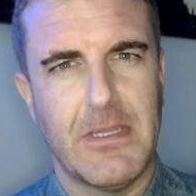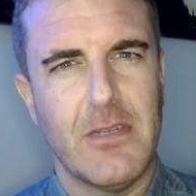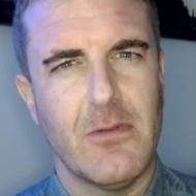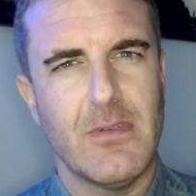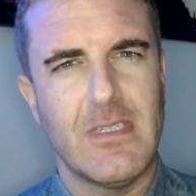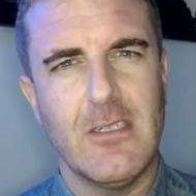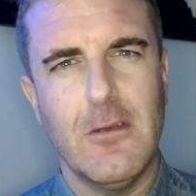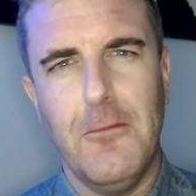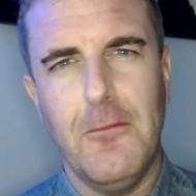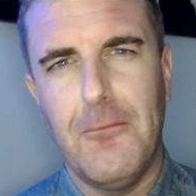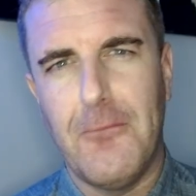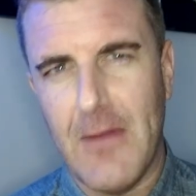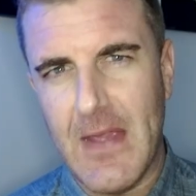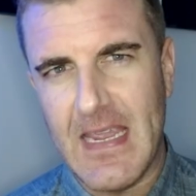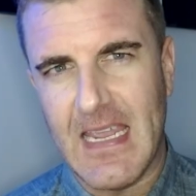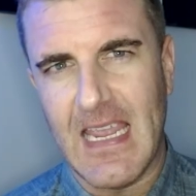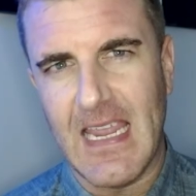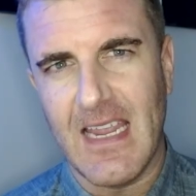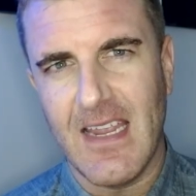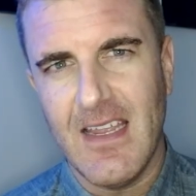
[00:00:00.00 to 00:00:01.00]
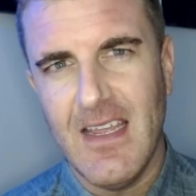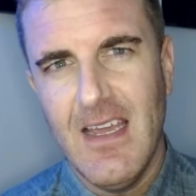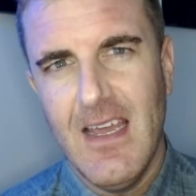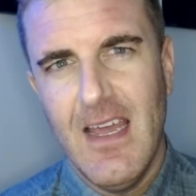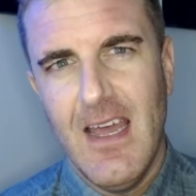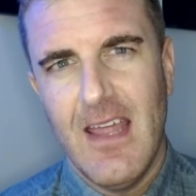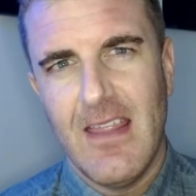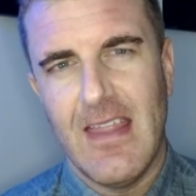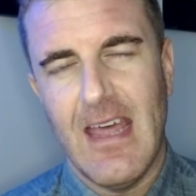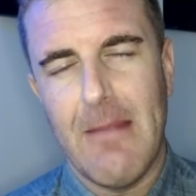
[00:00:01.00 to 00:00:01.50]
there was no faking
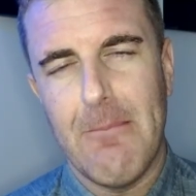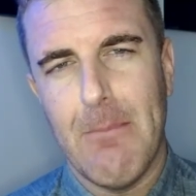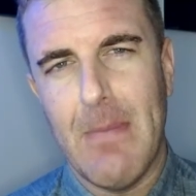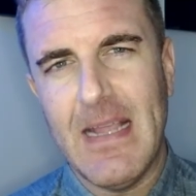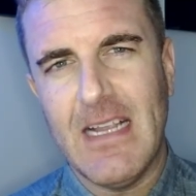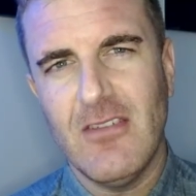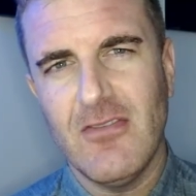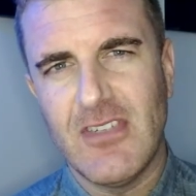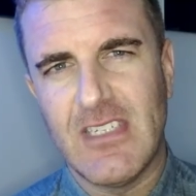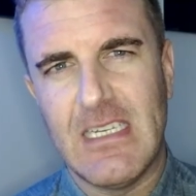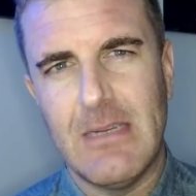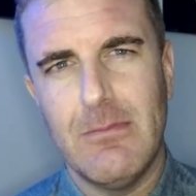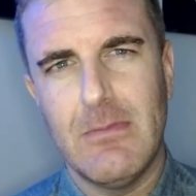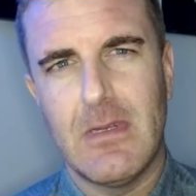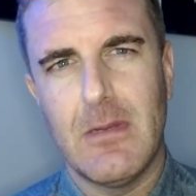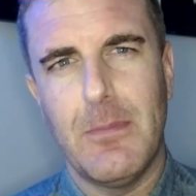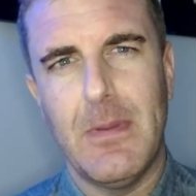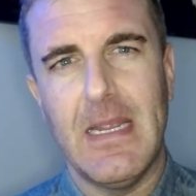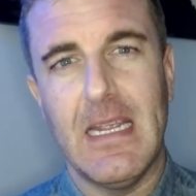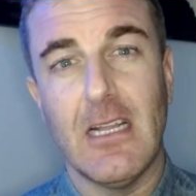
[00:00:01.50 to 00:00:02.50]
that Michael seemed to be